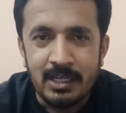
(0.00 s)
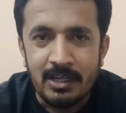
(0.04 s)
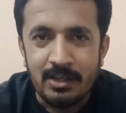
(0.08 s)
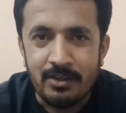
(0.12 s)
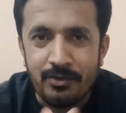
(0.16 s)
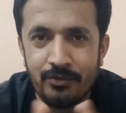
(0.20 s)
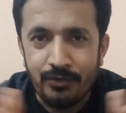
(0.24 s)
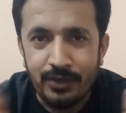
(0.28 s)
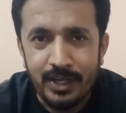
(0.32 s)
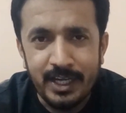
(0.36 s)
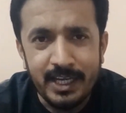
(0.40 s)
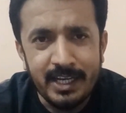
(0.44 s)

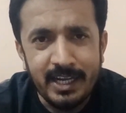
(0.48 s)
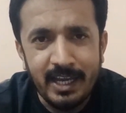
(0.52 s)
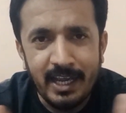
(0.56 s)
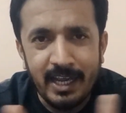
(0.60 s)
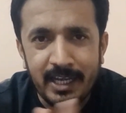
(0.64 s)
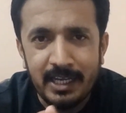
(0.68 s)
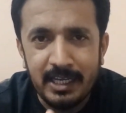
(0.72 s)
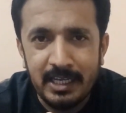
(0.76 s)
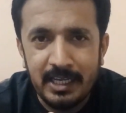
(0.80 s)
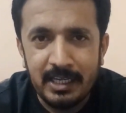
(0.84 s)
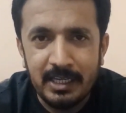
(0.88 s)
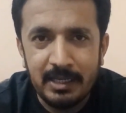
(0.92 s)
read
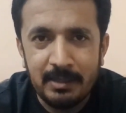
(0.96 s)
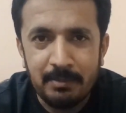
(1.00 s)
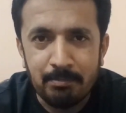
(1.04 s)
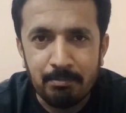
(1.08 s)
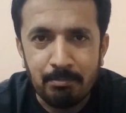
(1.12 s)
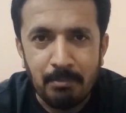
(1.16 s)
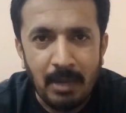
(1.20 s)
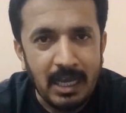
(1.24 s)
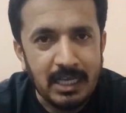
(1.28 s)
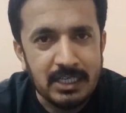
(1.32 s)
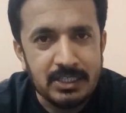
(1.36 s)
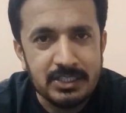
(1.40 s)
any
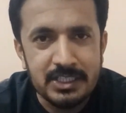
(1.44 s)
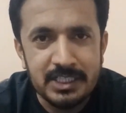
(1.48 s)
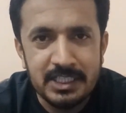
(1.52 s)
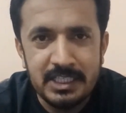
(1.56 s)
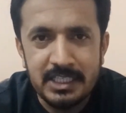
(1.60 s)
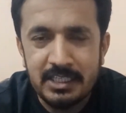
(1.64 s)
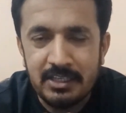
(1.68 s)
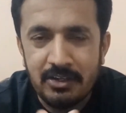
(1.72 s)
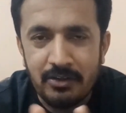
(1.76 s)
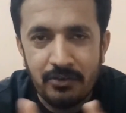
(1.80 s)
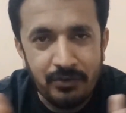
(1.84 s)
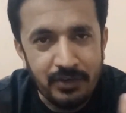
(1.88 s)

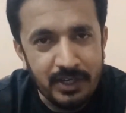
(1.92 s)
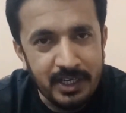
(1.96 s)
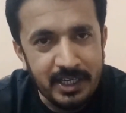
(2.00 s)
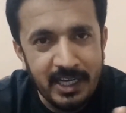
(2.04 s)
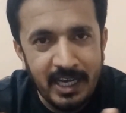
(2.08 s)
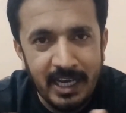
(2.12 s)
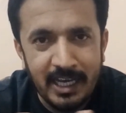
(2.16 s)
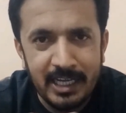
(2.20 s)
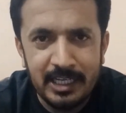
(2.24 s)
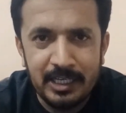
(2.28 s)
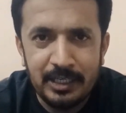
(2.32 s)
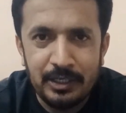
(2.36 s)
magazine, read
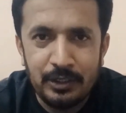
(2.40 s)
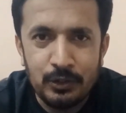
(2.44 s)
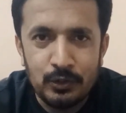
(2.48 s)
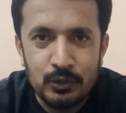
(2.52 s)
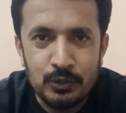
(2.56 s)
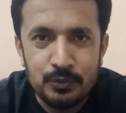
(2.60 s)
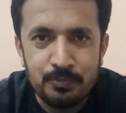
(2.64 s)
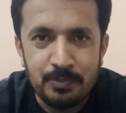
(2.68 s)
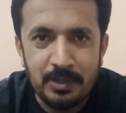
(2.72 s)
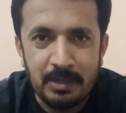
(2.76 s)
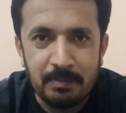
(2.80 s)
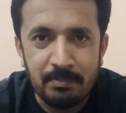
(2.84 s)
any
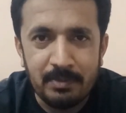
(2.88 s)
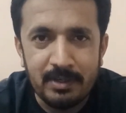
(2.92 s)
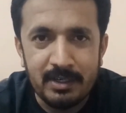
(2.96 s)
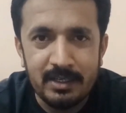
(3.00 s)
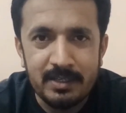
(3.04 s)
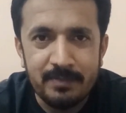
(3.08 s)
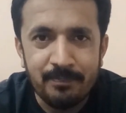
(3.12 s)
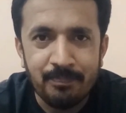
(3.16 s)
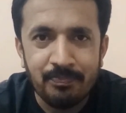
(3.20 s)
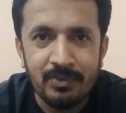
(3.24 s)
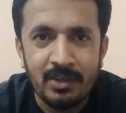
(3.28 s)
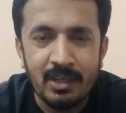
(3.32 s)

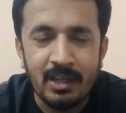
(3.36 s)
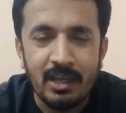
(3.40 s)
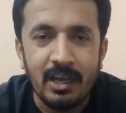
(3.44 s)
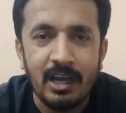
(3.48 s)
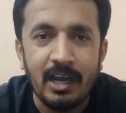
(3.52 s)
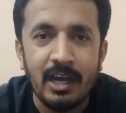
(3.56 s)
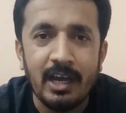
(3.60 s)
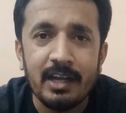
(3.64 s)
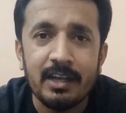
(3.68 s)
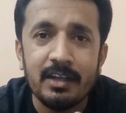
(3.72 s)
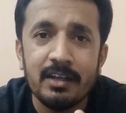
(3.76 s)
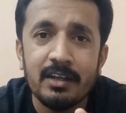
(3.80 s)
newspaper
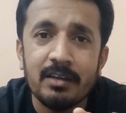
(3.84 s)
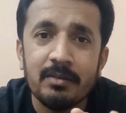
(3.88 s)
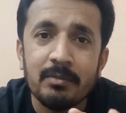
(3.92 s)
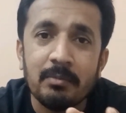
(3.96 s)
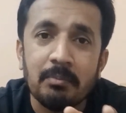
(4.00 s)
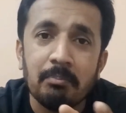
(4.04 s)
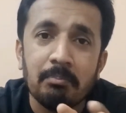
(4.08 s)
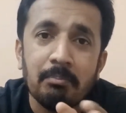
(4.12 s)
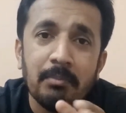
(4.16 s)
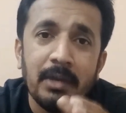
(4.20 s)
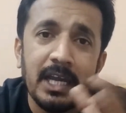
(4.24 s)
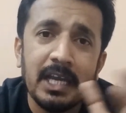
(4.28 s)
and
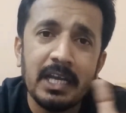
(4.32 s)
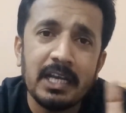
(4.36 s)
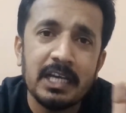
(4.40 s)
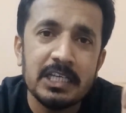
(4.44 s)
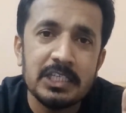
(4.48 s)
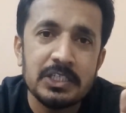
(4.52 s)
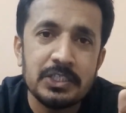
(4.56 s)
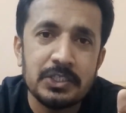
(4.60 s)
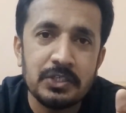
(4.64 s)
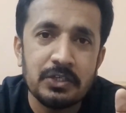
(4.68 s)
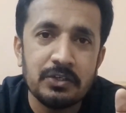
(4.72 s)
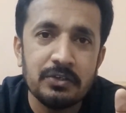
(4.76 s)
make
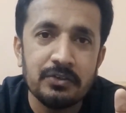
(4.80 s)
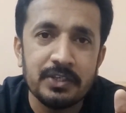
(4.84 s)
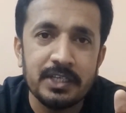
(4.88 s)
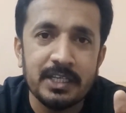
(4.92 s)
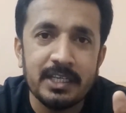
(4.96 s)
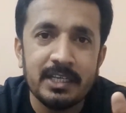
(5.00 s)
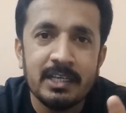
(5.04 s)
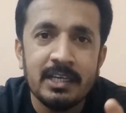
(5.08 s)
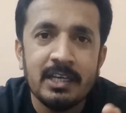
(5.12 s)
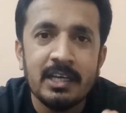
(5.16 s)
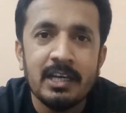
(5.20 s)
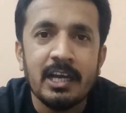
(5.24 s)
a
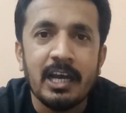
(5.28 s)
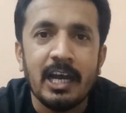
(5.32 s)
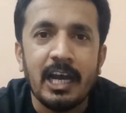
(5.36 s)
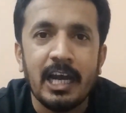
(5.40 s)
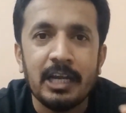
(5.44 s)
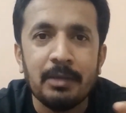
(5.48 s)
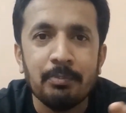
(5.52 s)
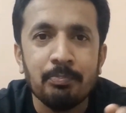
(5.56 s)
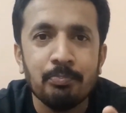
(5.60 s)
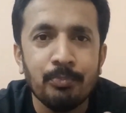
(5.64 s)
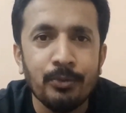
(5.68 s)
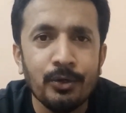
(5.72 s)
story
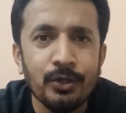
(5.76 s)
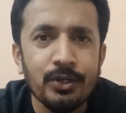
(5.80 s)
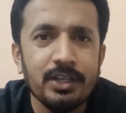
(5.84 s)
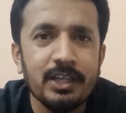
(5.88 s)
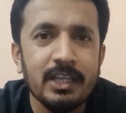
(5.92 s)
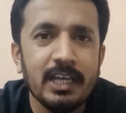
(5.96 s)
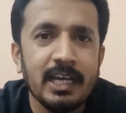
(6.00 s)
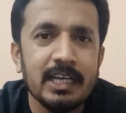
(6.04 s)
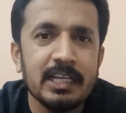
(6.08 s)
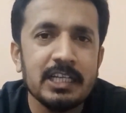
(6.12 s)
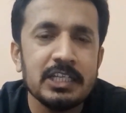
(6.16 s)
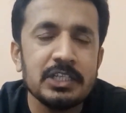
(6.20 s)
and put
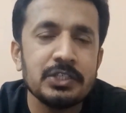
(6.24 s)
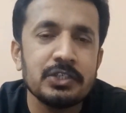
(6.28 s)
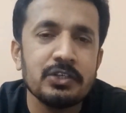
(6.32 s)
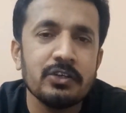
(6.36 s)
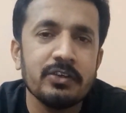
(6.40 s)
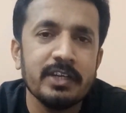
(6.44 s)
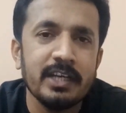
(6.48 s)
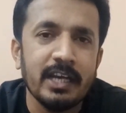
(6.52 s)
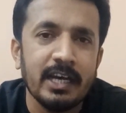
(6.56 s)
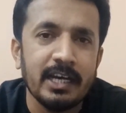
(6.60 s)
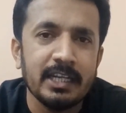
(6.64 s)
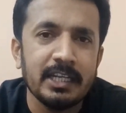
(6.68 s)
that
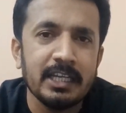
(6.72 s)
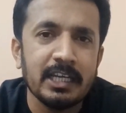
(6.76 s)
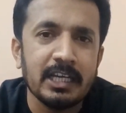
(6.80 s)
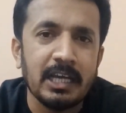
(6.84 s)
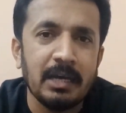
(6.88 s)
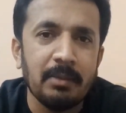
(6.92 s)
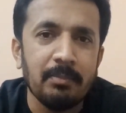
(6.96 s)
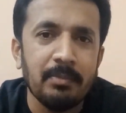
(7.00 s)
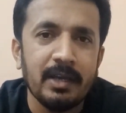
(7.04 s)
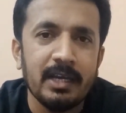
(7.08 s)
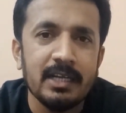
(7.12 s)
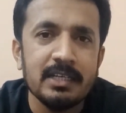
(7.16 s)
story on the
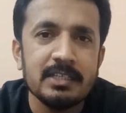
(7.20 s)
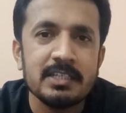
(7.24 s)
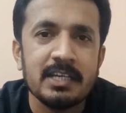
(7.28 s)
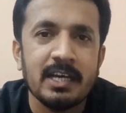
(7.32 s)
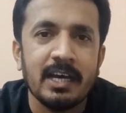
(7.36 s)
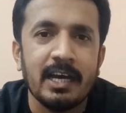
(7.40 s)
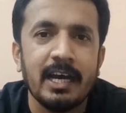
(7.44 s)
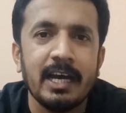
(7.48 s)
comment,